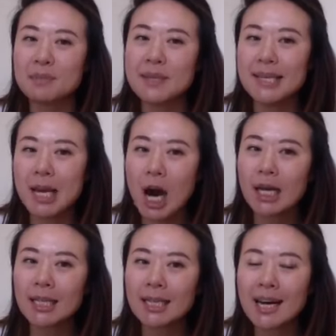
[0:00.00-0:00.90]
me
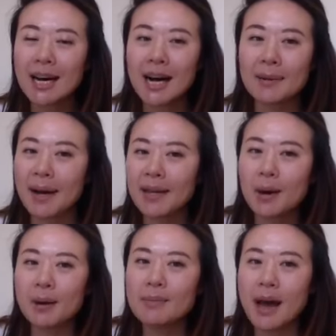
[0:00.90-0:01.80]
young. I know
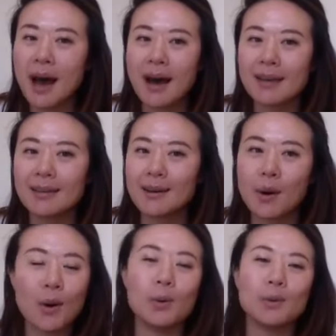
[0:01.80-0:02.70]
I'm not
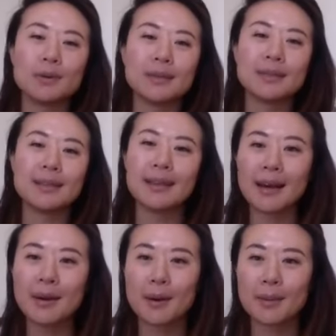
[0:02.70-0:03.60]
old, and I
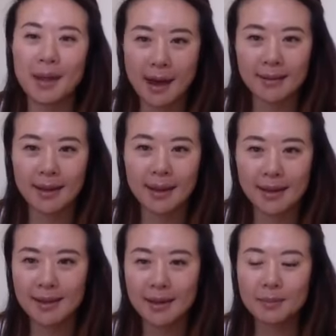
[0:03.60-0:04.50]
know I'm not
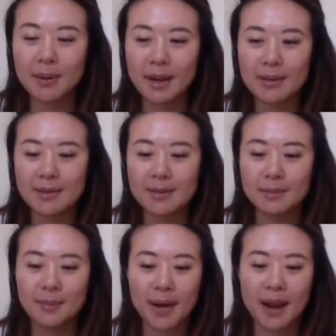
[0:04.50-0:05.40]
but
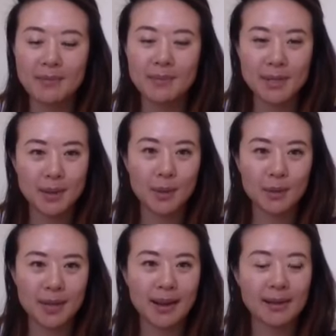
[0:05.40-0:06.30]
I've been
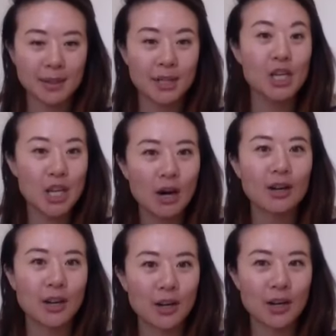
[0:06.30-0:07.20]
told that I look
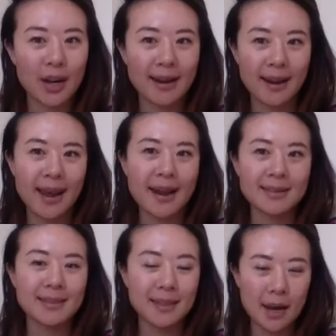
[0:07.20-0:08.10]
younger and I
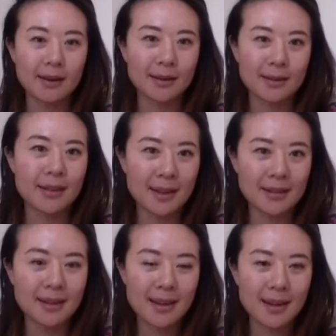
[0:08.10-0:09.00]
act younger
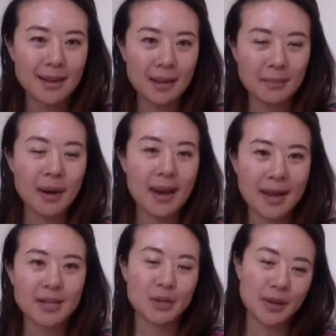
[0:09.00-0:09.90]
than my
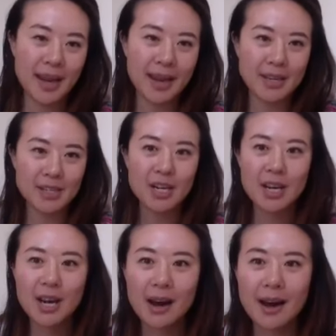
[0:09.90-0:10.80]
actual age.
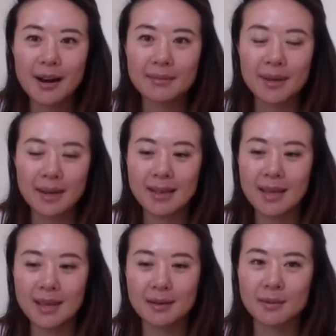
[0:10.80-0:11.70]
And I
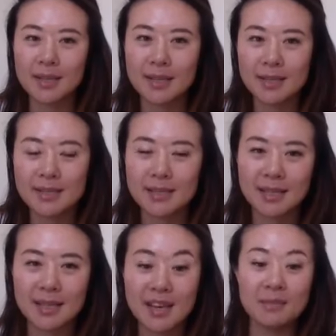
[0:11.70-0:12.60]
think it really does
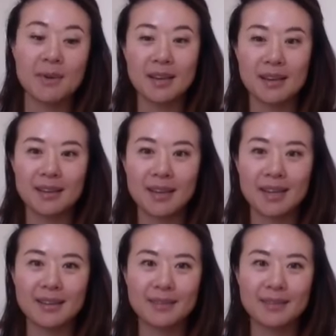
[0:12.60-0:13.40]
keep me like,